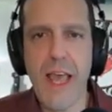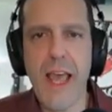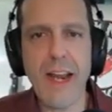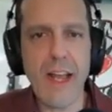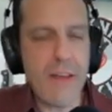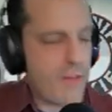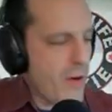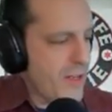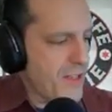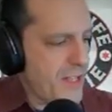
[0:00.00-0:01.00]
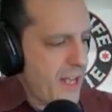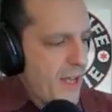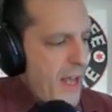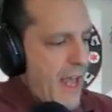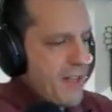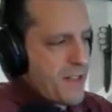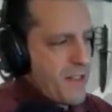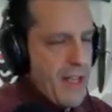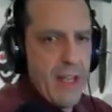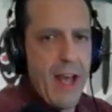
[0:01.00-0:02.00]
And I have noticed
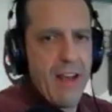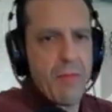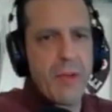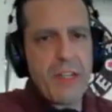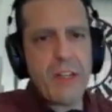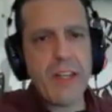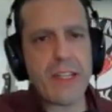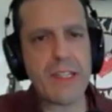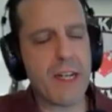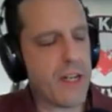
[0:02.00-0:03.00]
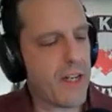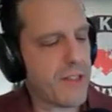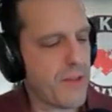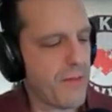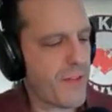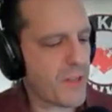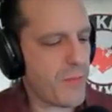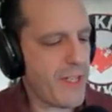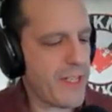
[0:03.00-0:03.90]
as I've been collecting custom fixed blade